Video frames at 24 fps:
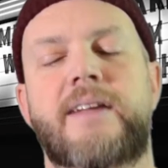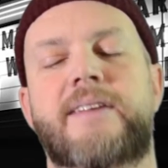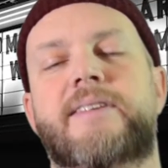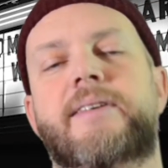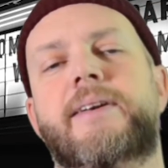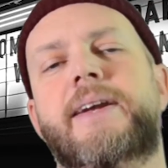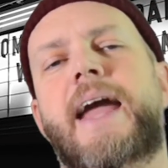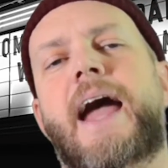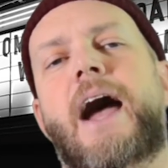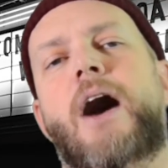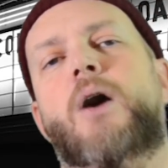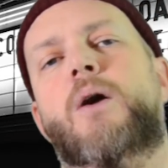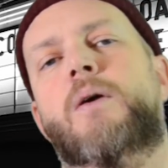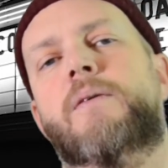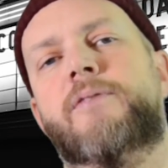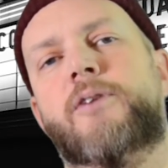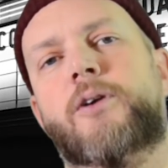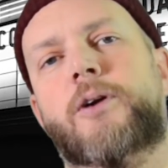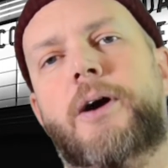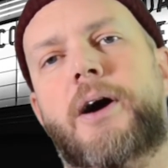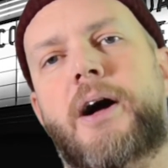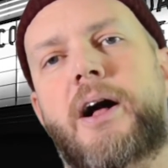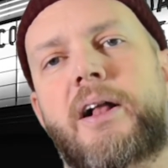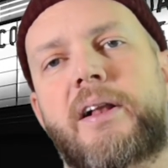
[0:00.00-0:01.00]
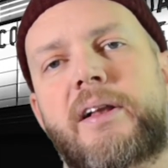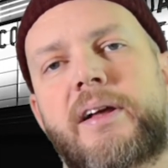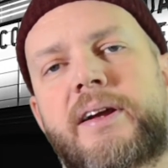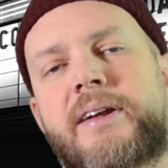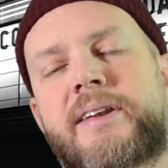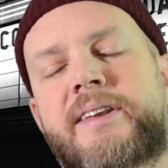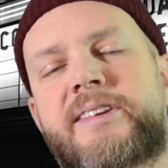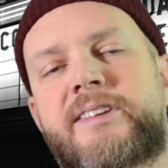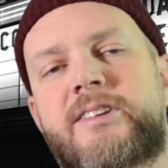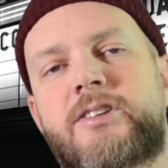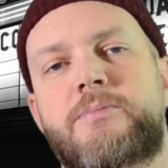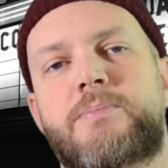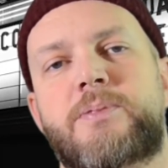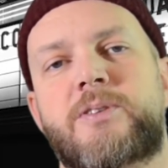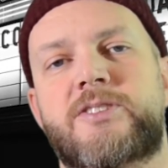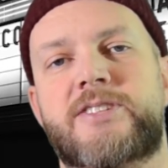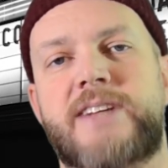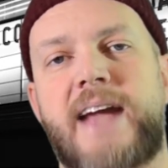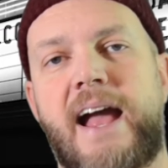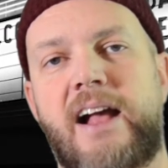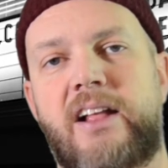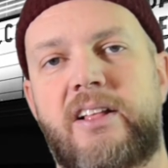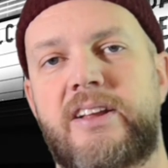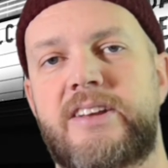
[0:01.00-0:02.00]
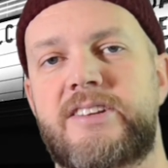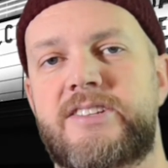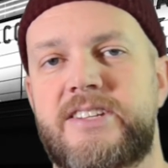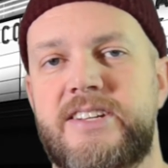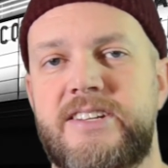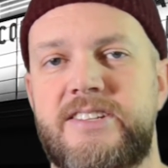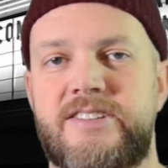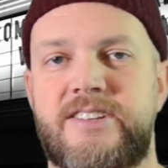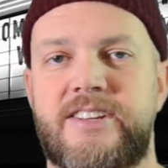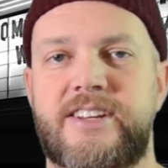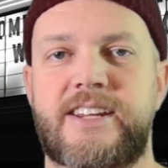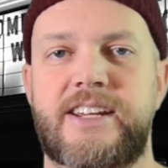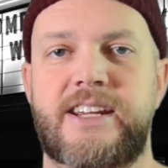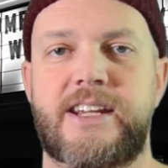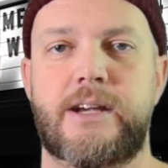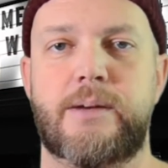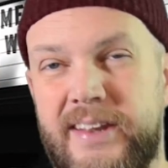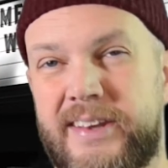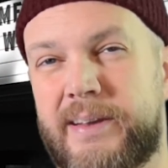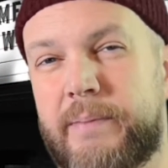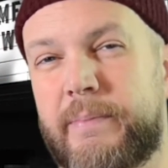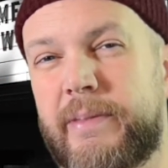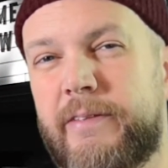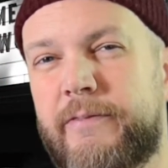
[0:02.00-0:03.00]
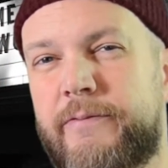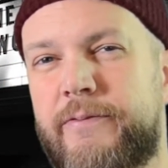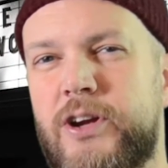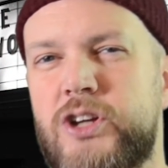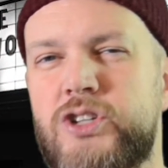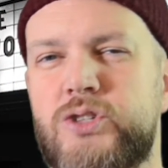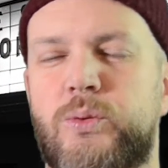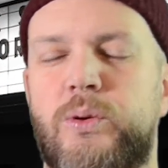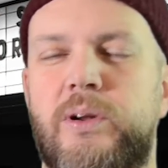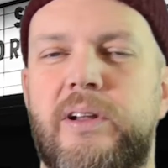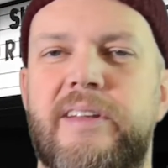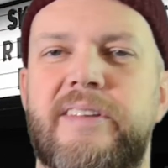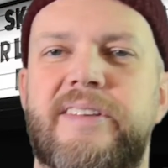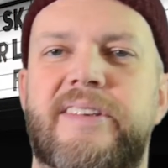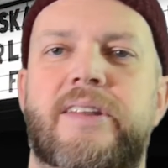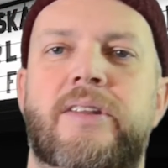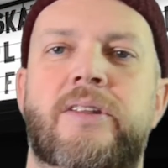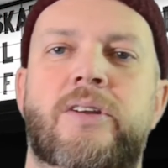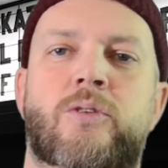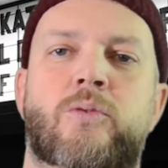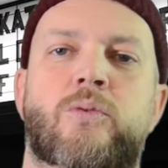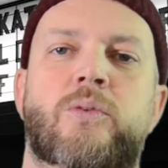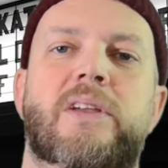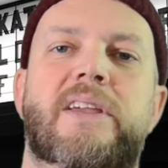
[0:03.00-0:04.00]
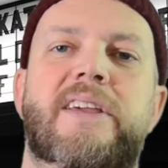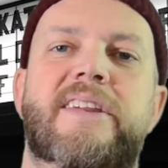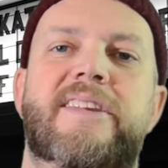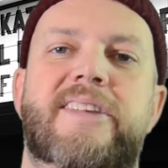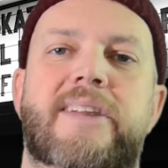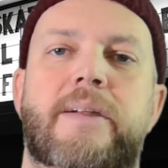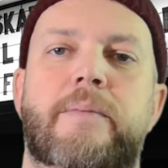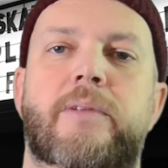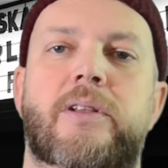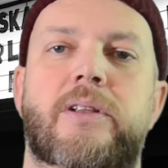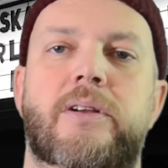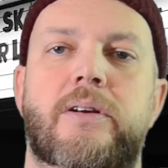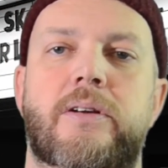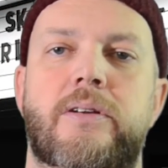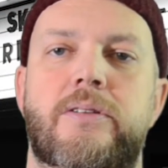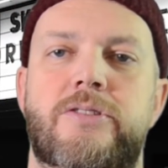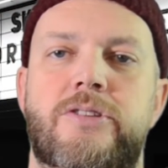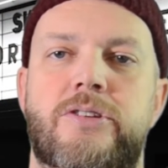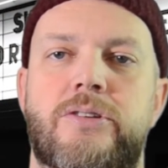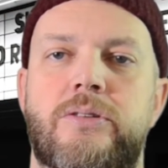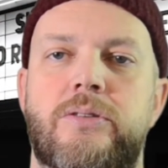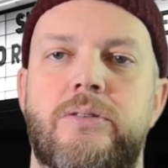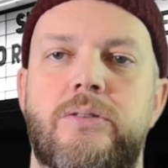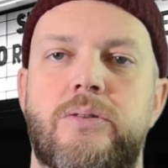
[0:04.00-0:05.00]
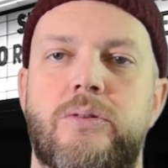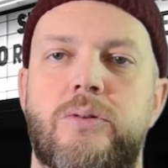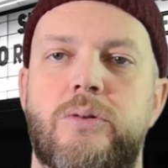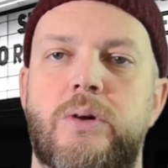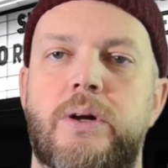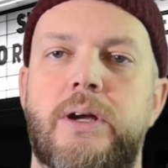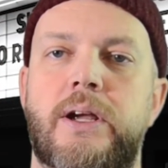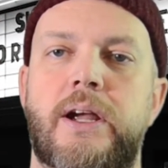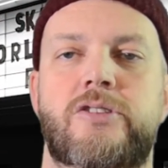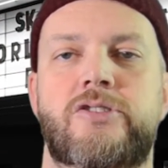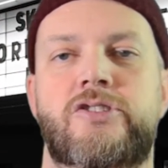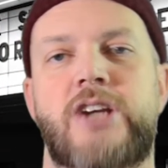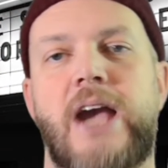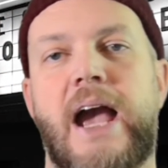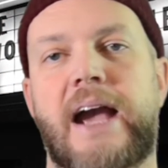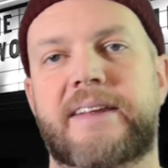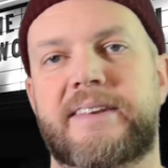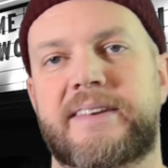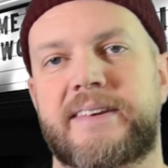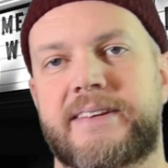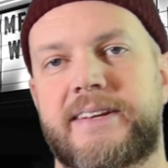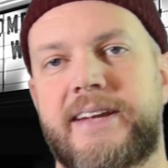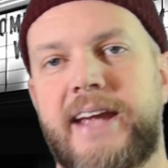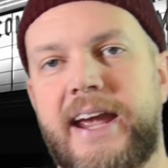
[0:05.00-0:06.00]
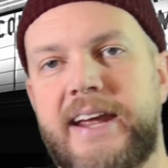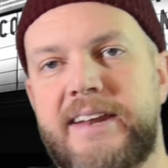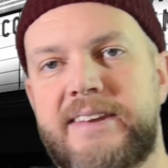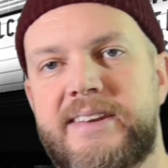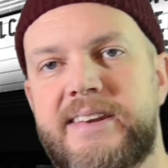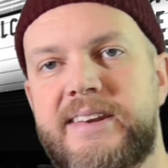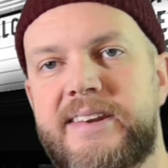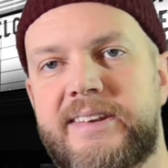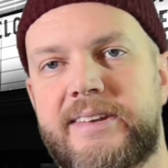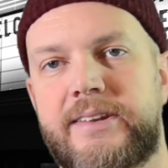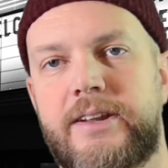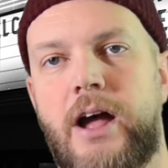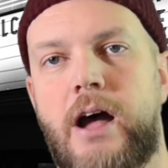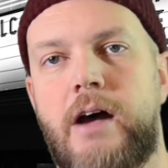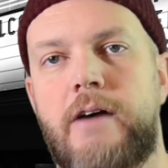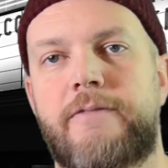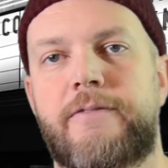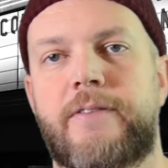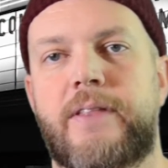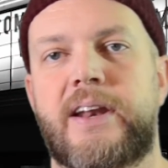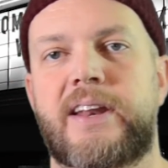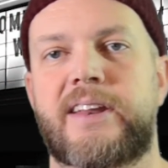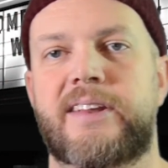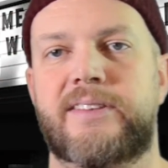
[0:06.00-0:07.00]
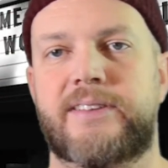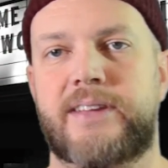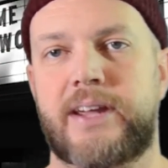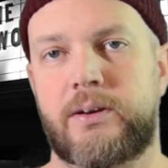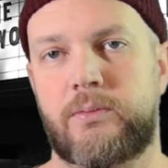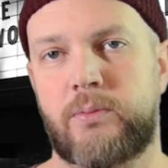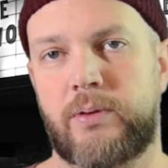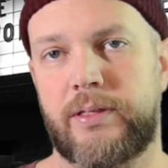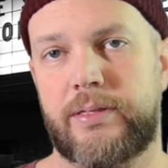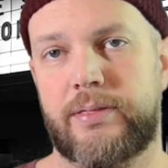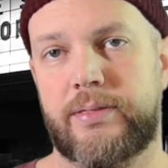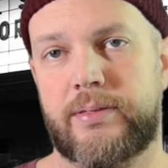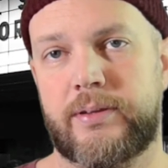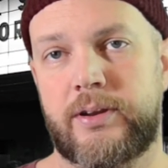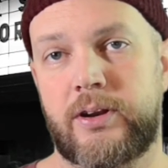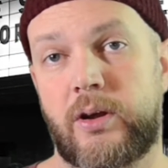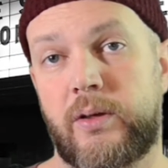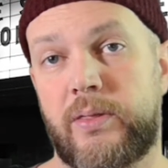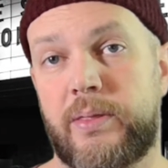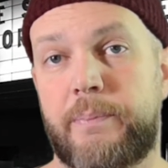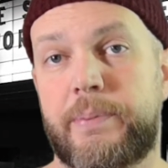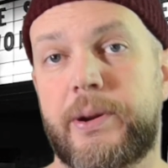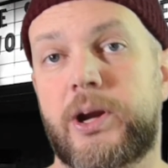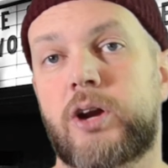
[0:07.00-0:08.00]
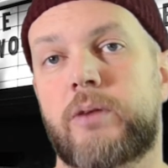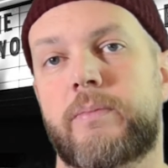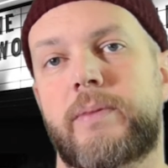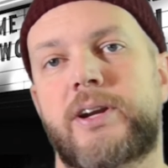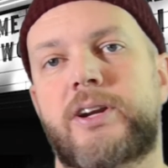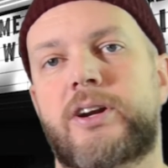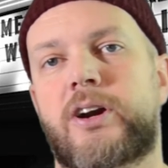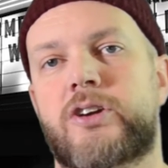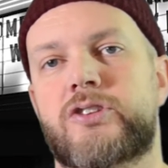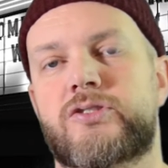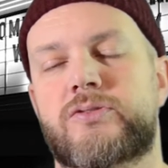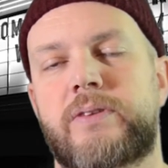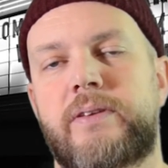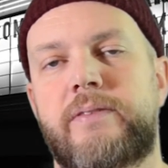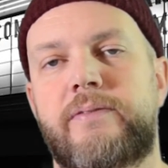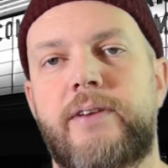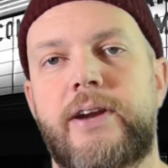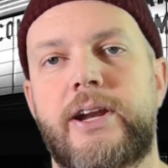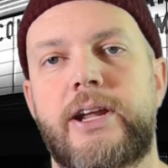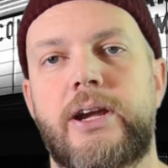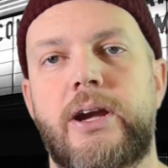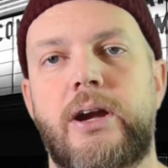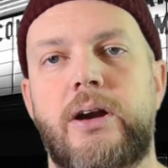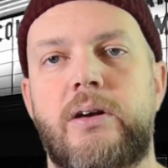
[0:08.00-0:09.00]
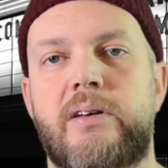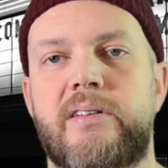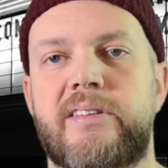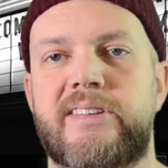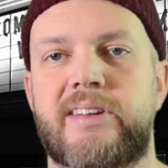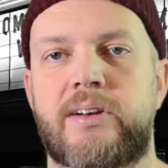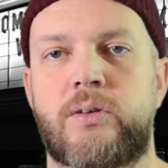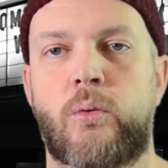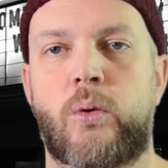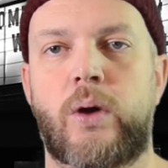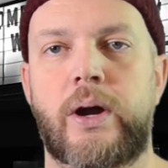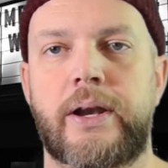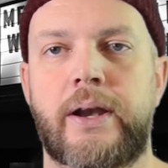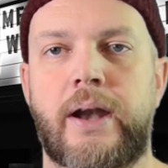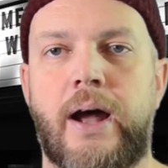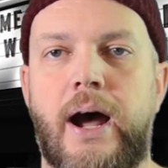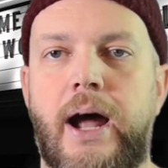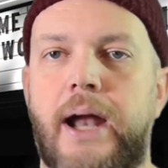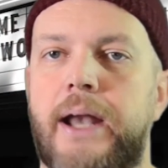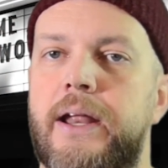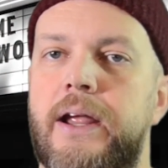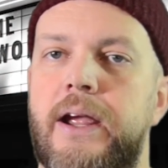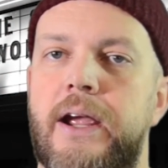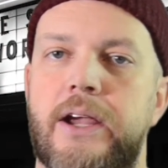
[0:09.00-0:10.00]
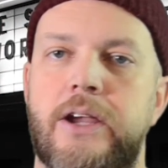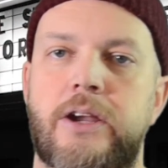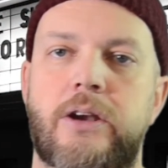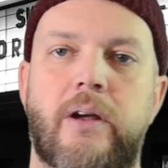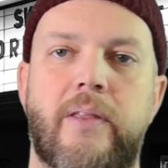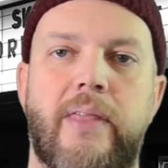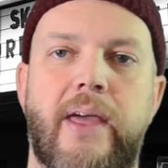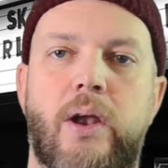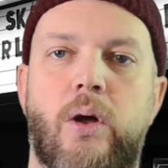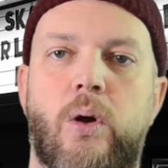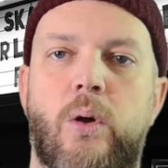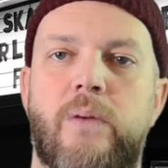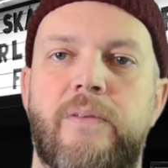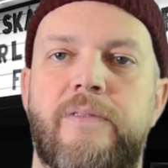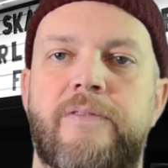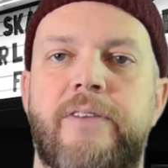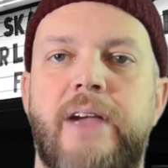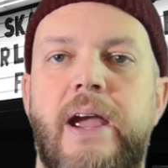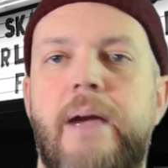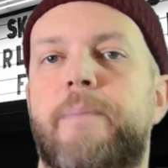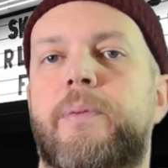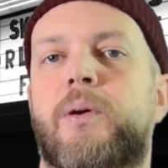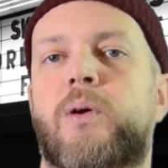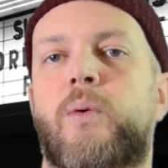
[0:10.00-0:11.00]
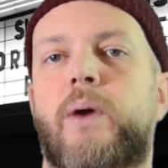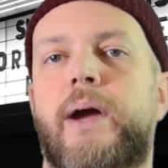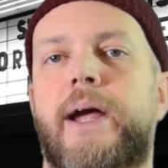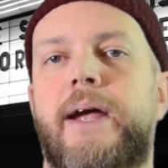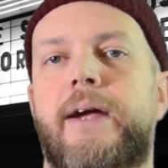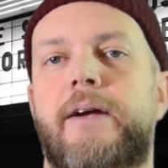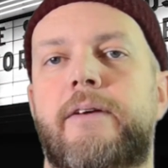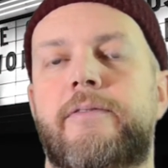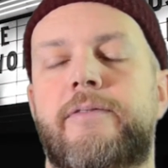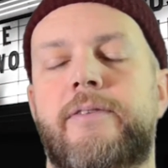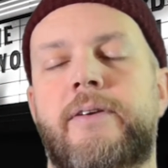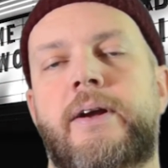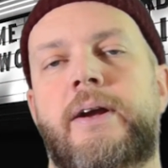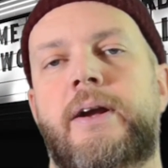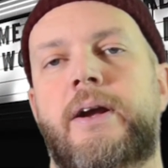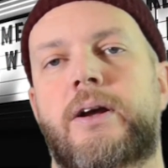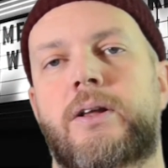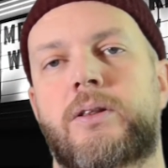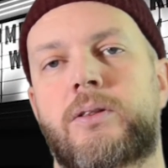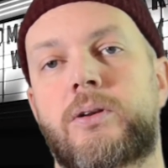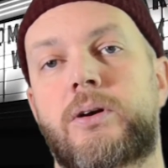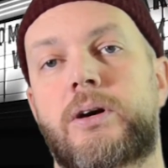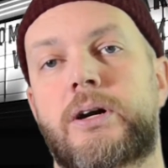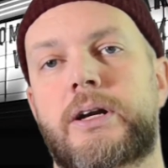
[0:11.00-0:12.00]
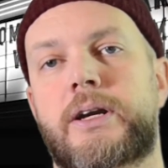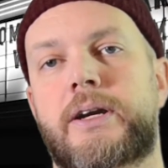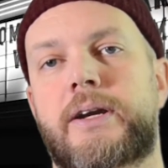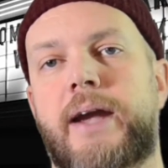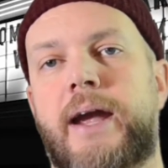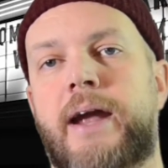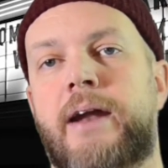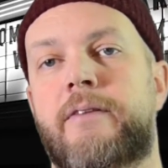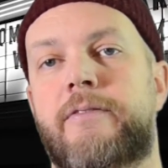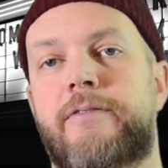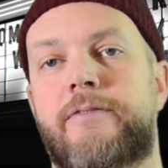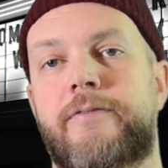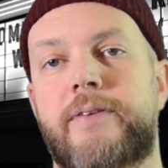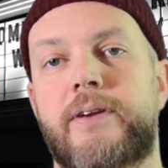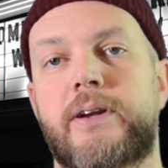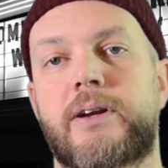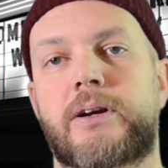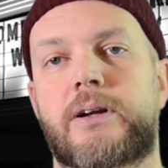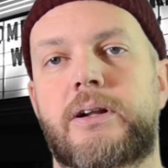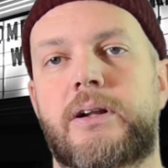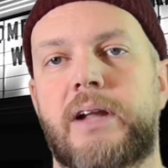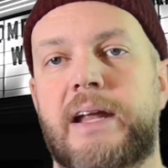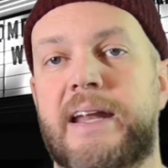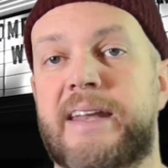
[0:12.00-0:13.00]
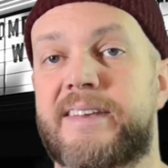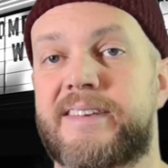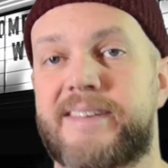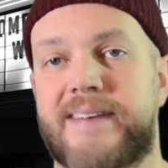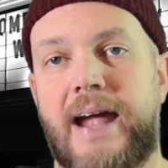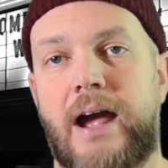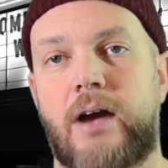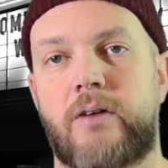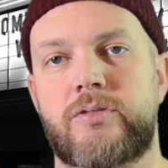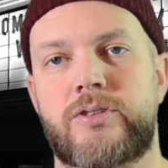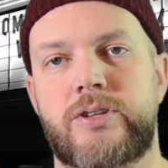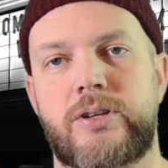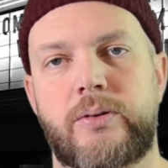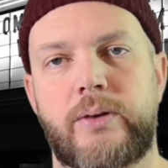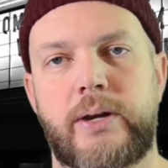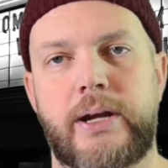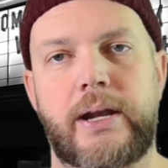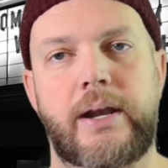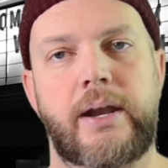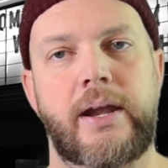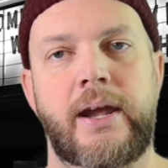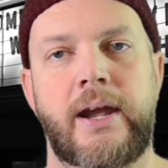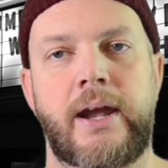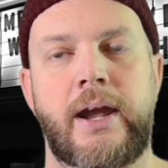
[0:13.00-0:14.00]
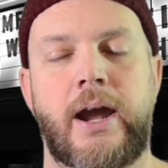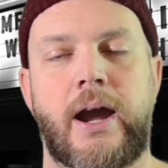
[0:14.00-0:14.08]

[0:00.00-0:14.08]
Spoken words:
So yeah, overall, super talented team. Some of the visuals look really similar to Jackson Casey's stuff they did with, you know, the Pyramid Country videos and whatnot. You know, that whole vaporwave look and feel and sound to it.